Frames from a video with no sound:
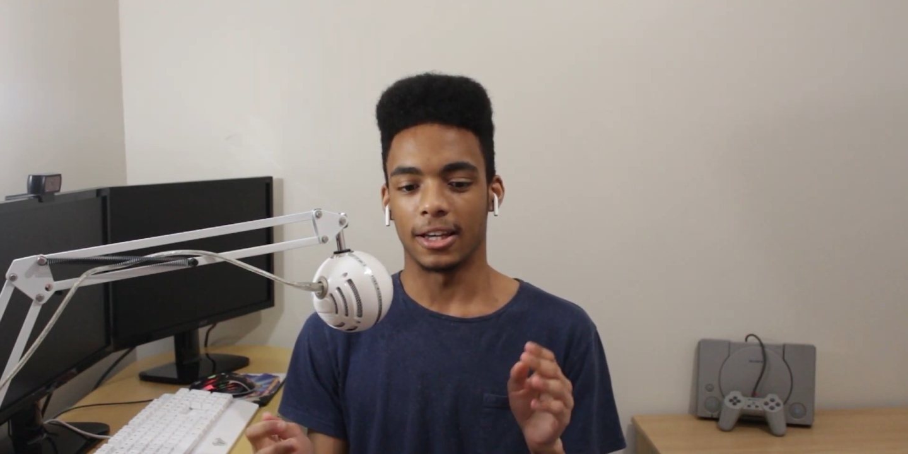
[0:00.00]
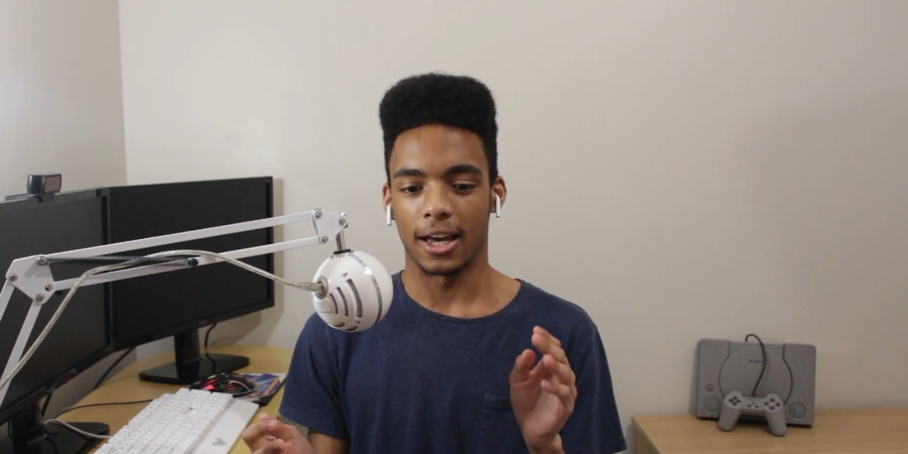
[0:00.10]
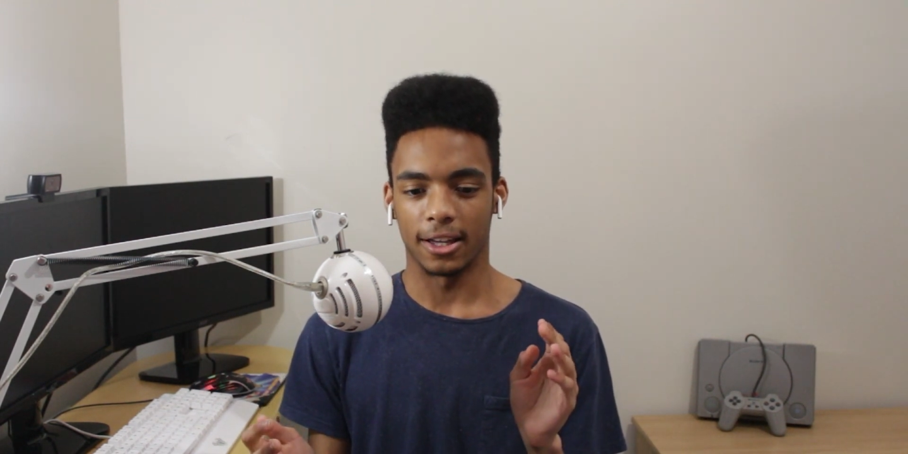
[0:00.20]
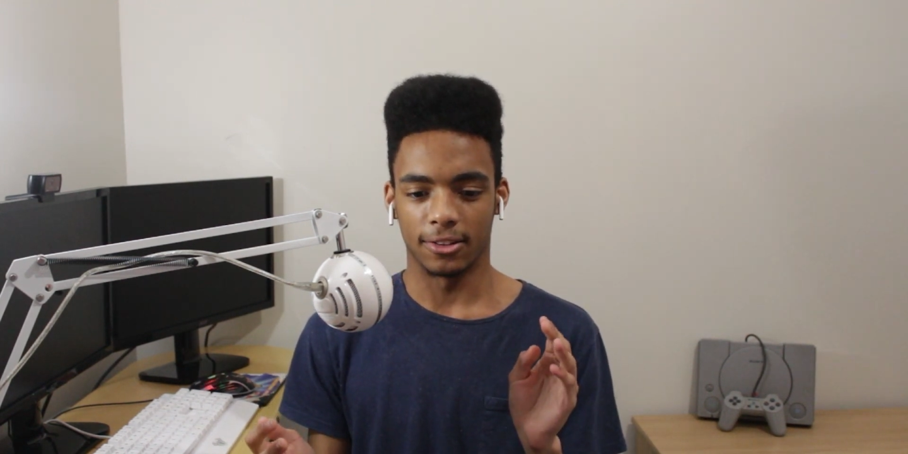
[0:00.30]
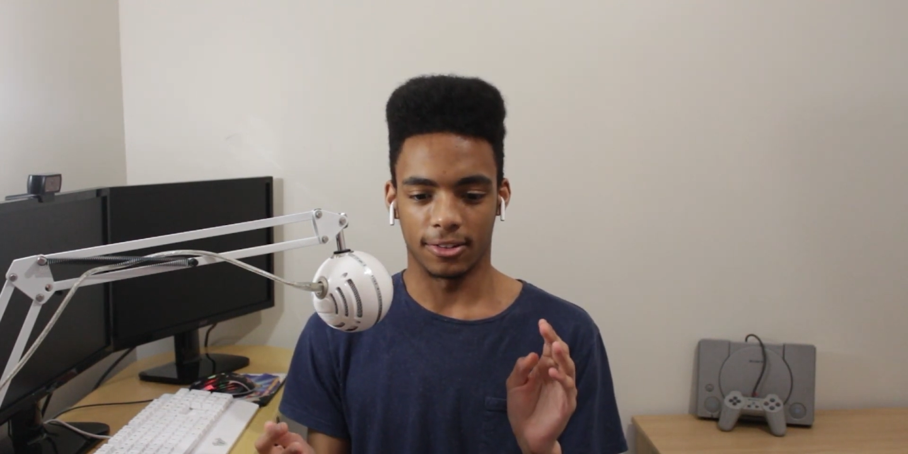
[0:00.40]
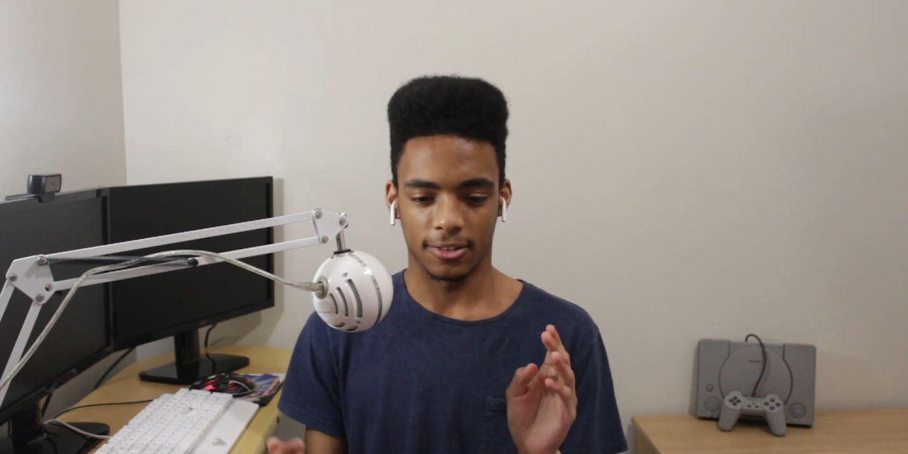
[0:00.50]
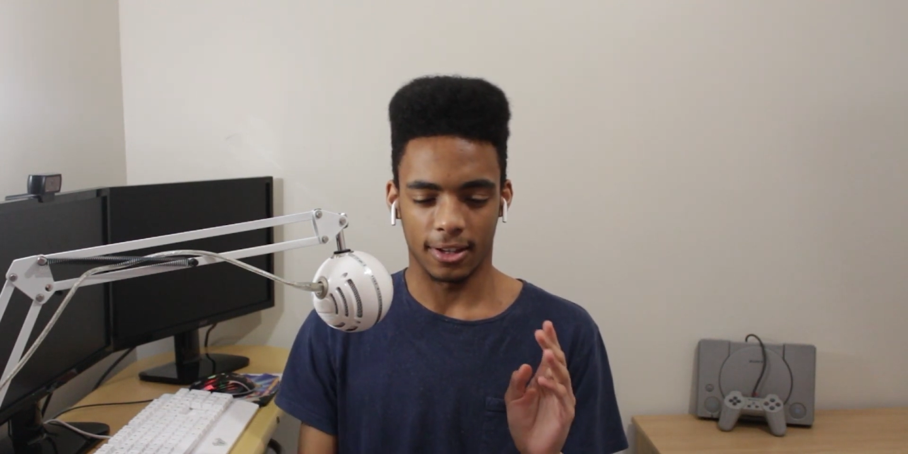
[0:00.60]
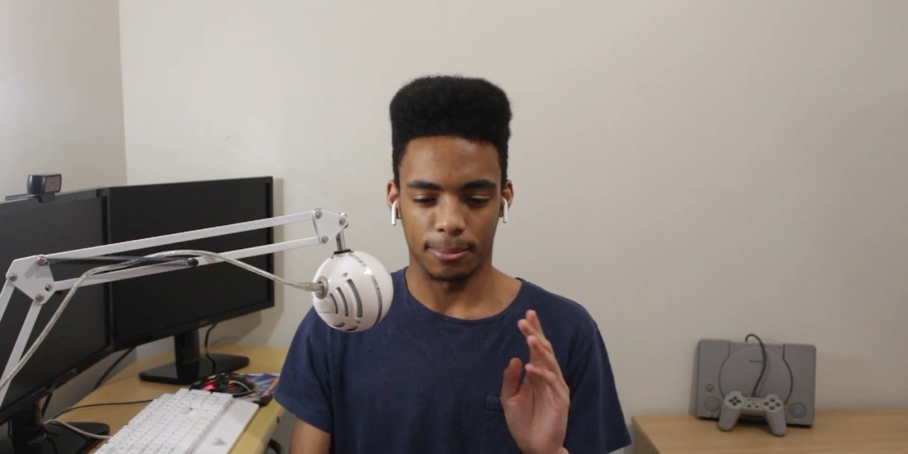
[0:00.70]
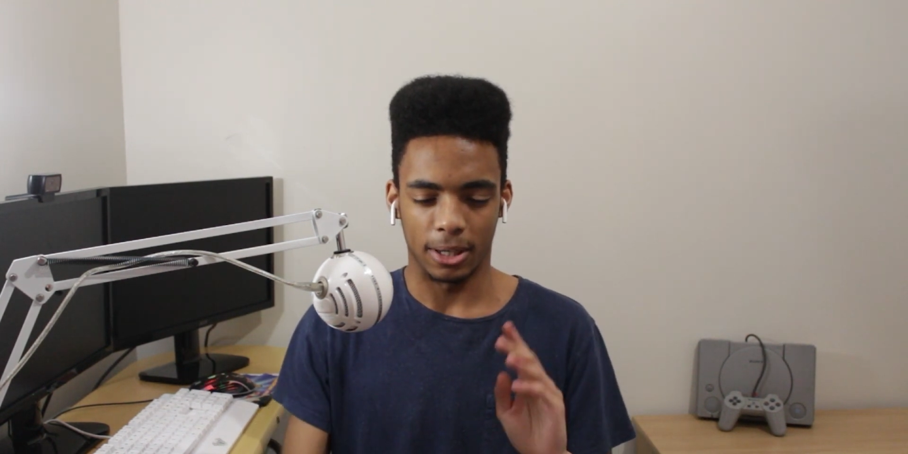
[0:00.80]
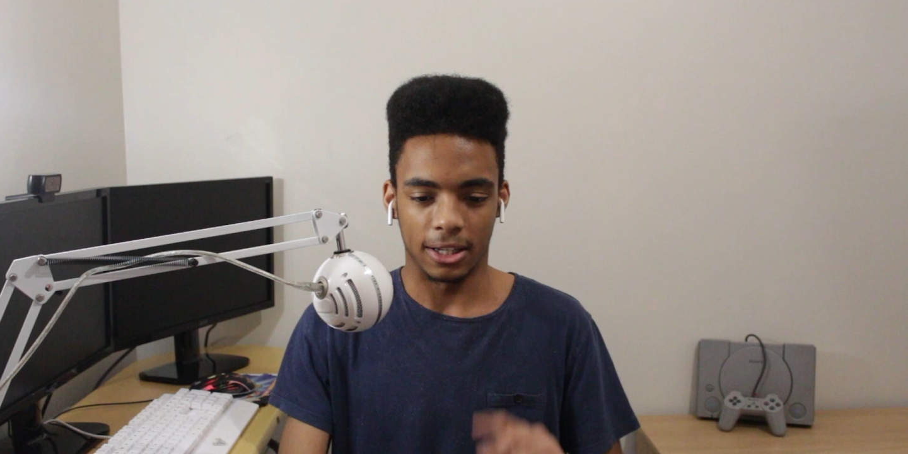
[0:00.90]
And
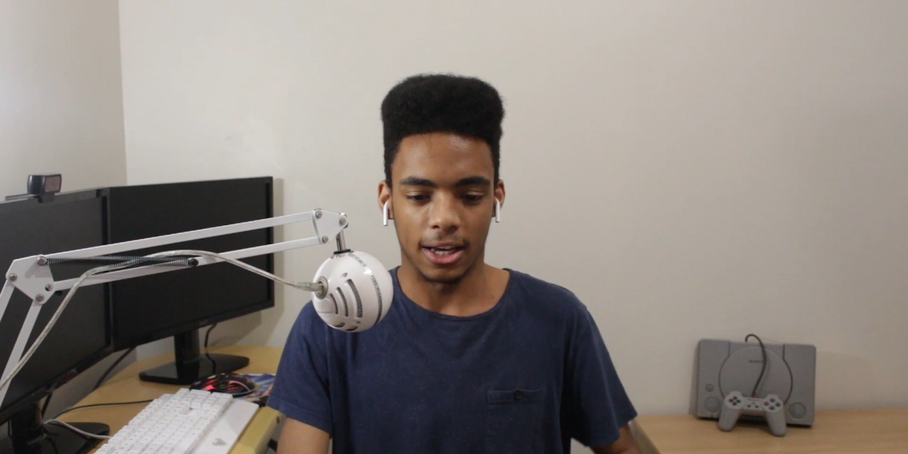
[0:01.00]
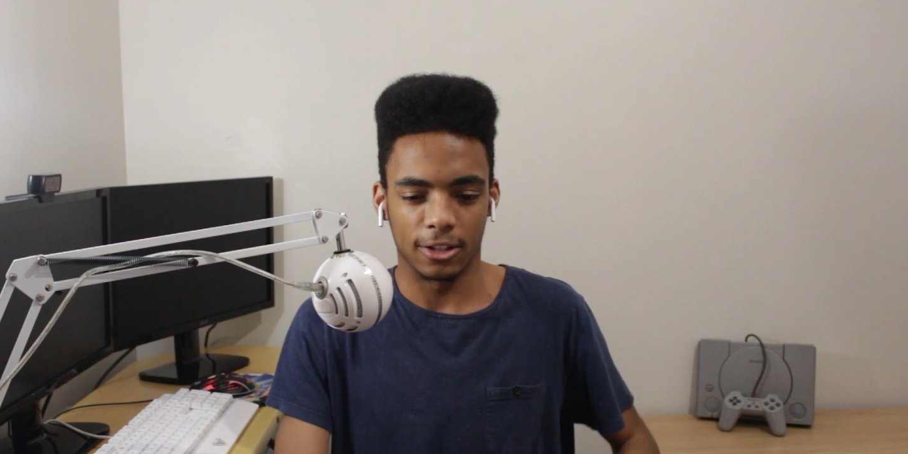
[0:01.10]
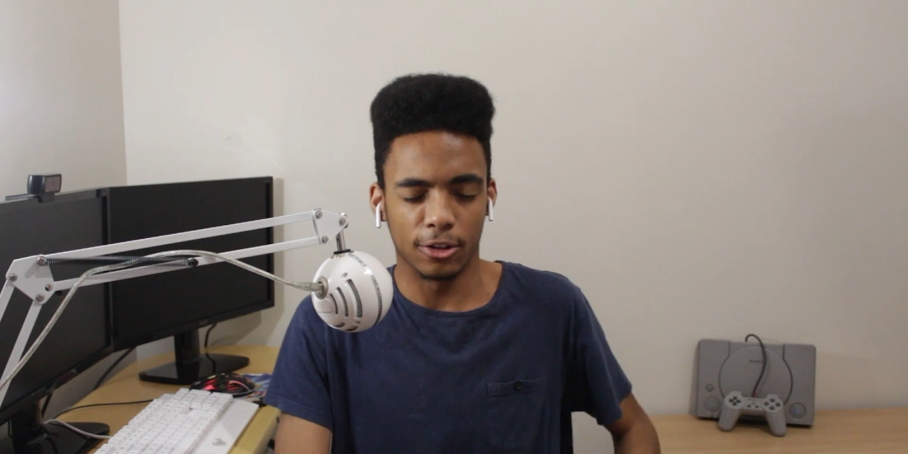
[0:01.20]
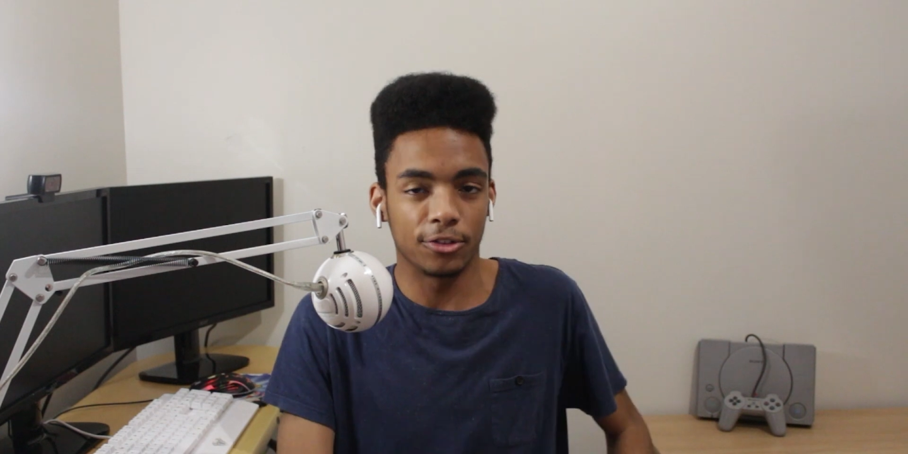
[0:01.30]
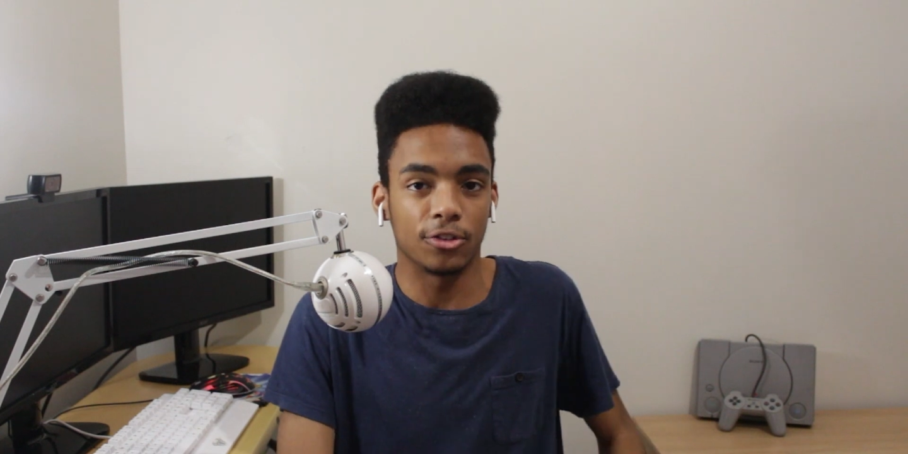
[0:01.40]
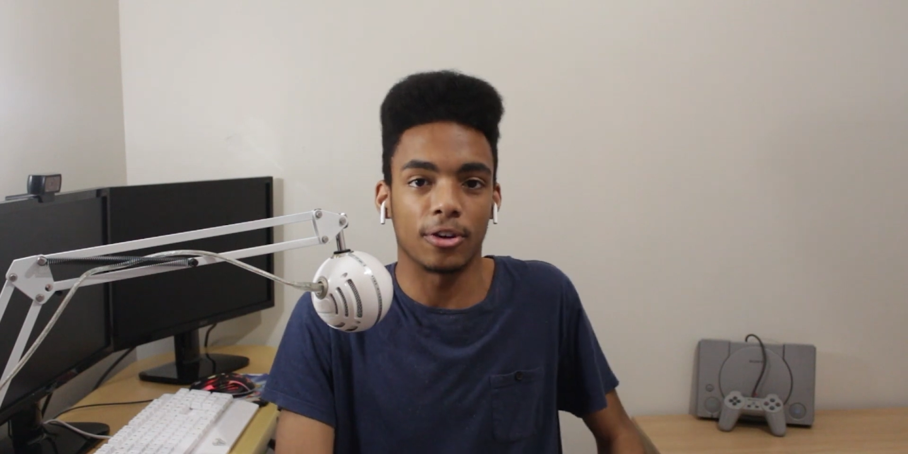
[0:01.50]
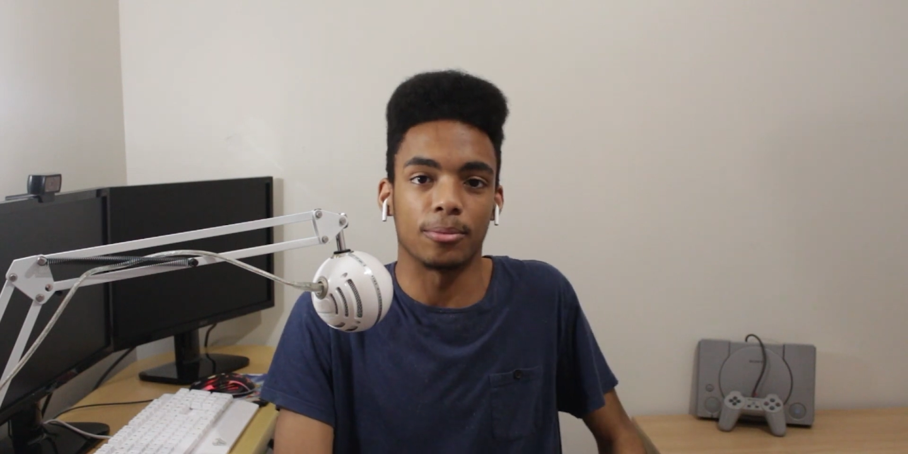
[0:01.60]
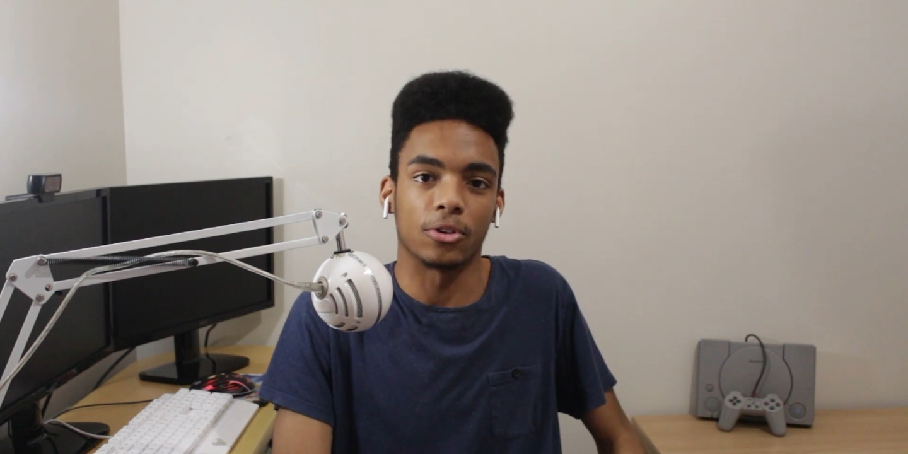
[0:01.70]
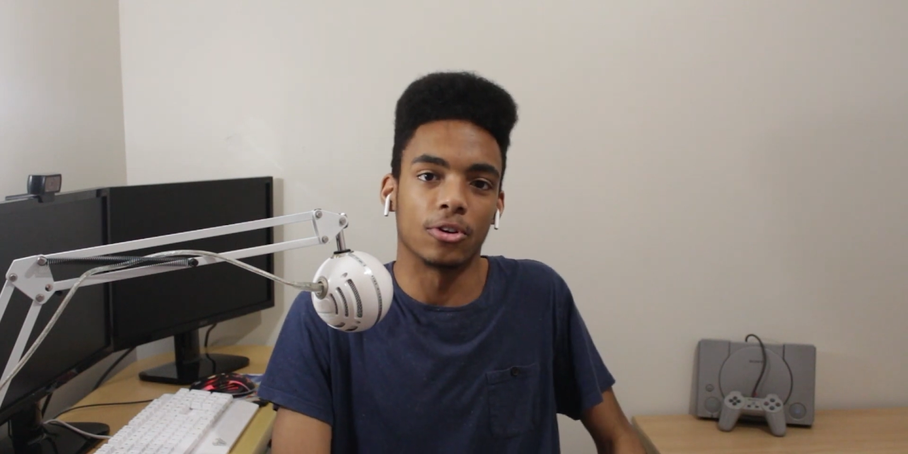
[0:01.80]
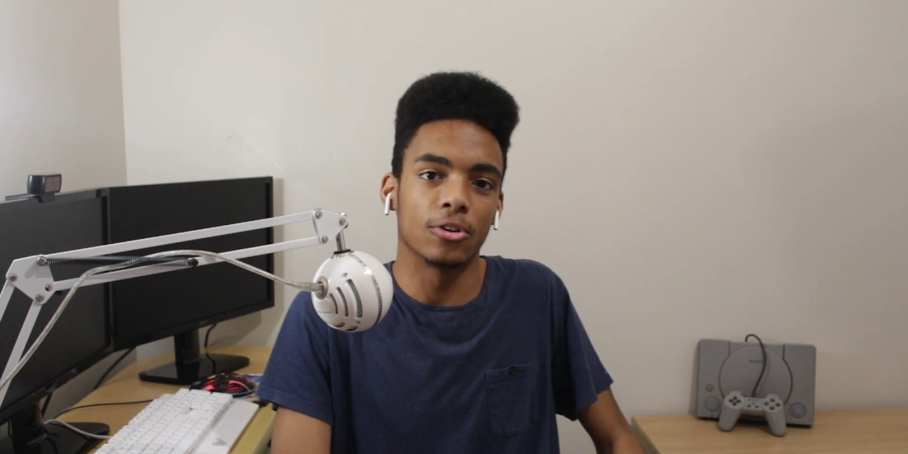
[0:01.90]
I mean, I'd love to try
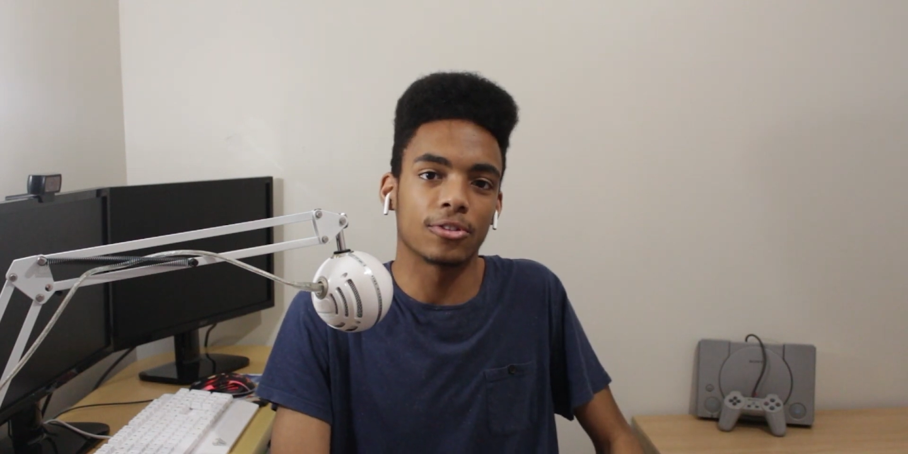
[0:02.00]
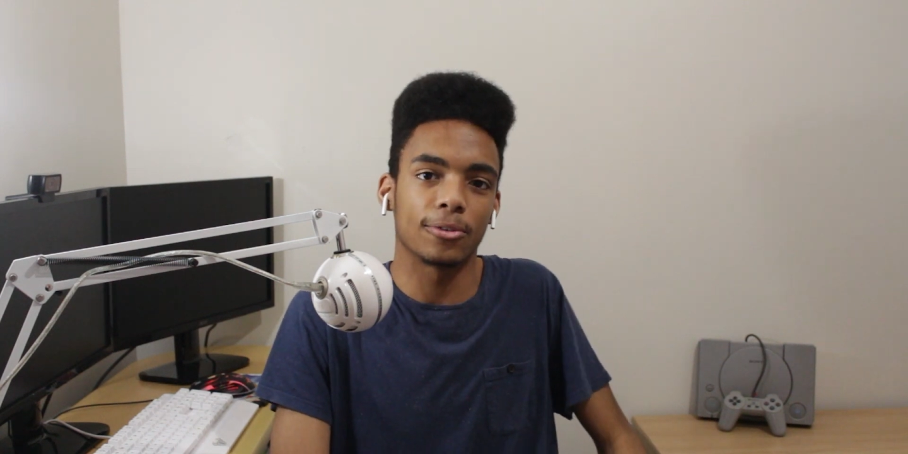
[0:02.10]
and record